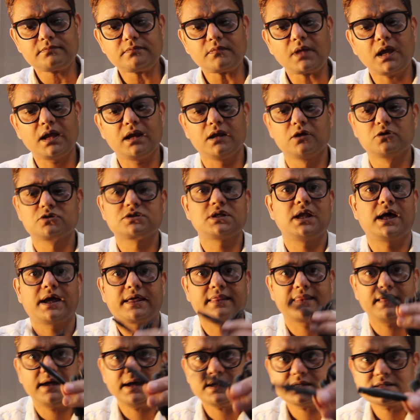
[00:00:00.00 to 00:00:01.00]
It looks
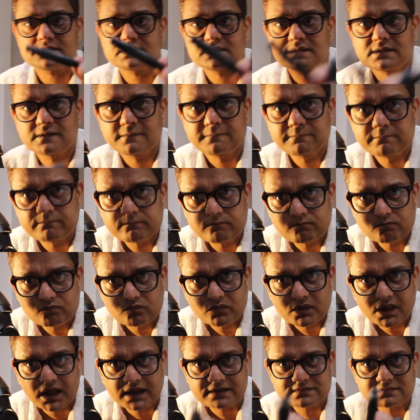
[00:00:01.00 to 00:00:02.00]
like that.
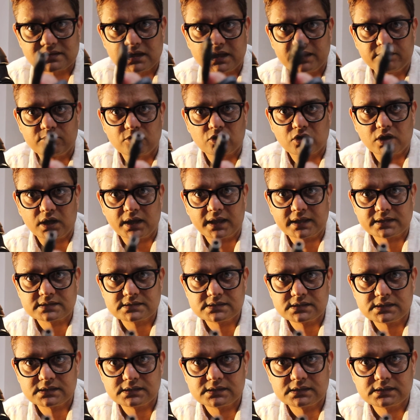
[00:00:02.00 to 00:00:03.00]
That's the LEMO
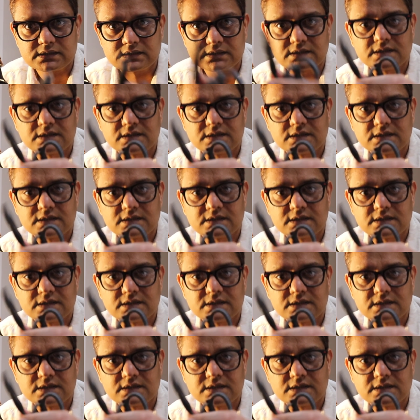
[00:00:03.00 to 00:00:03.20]
connector,